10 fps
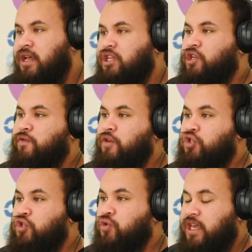So if you
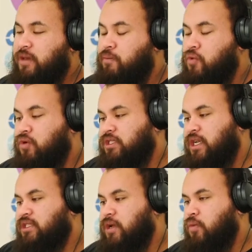do hit more
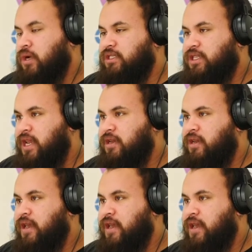sets at 110,